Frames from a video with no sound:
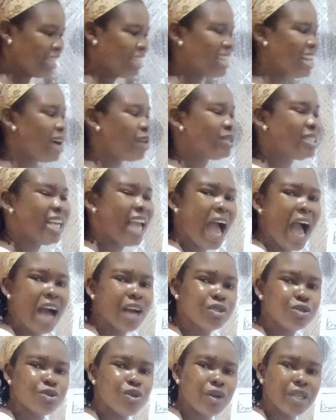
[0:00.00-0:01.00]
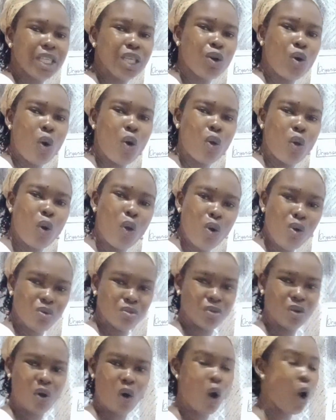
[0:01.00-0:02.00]
Now the action, the
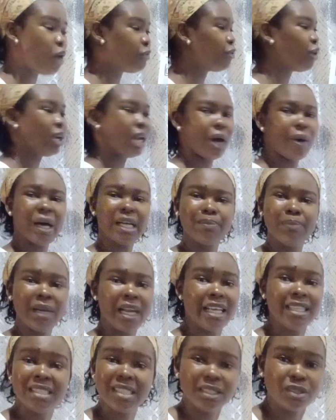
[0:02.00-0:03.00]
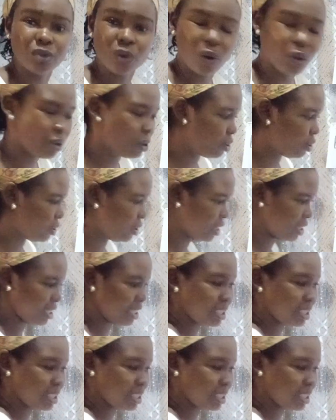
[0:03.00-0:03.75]
cocoa of all our plenty talk,